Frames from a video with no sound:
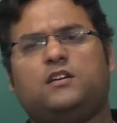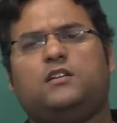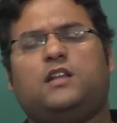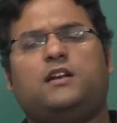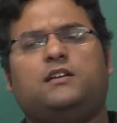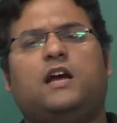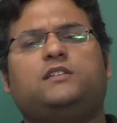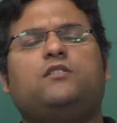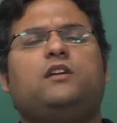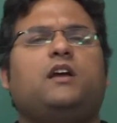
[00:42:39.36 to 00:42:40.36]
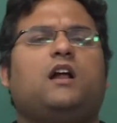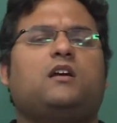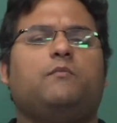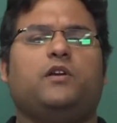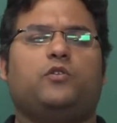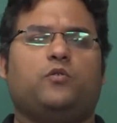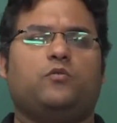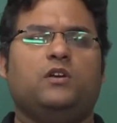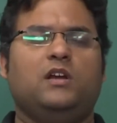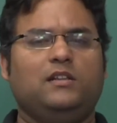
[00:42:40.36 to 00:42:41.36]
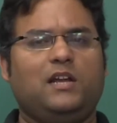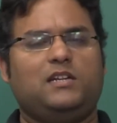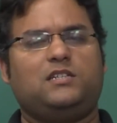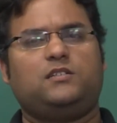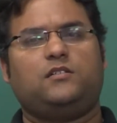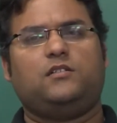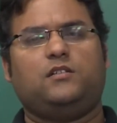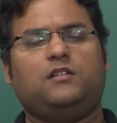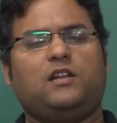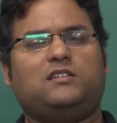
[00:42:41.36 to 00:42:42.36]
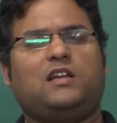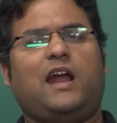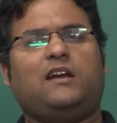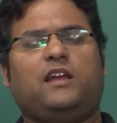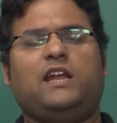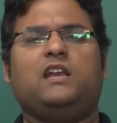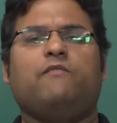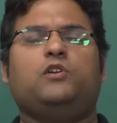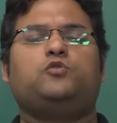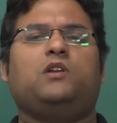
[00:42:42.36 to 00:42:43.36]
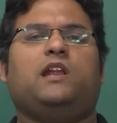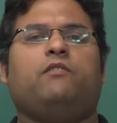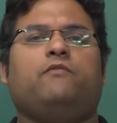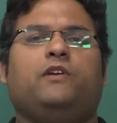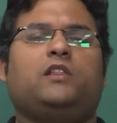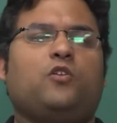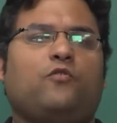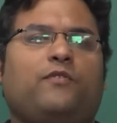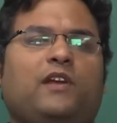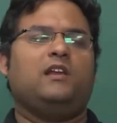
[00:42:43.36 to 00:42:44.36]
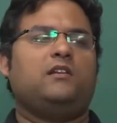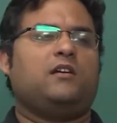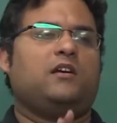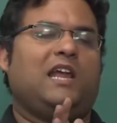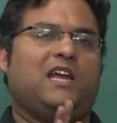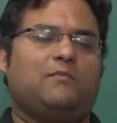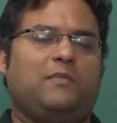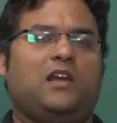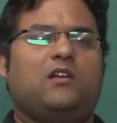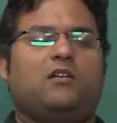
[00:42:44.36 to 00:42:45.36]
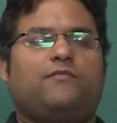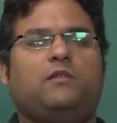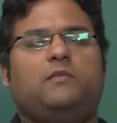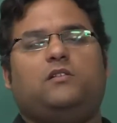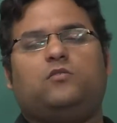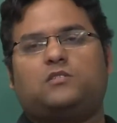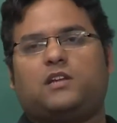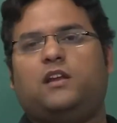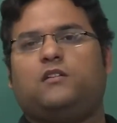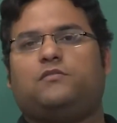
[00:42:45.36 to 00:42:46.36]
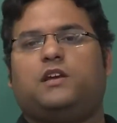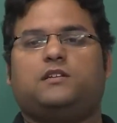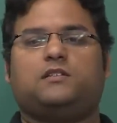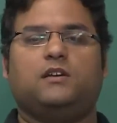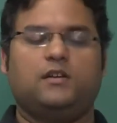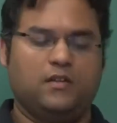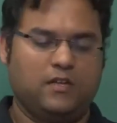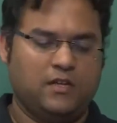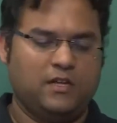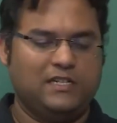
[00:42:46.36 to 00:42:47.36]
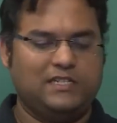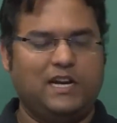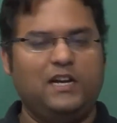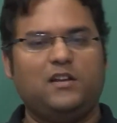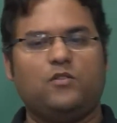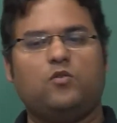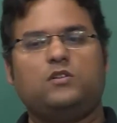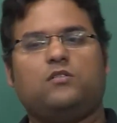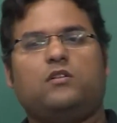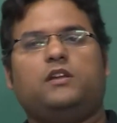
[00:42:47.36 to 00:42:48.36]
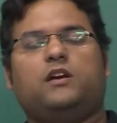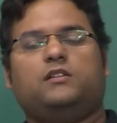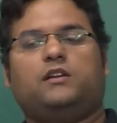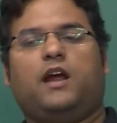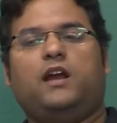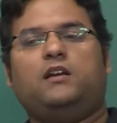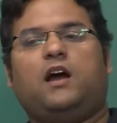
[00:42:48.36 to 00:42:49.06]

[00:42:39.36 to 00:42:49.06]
that naturally are coming to you? That's at the individual level, whether you feel like a male or a female, those kind of things. Gender roles, on the other hand,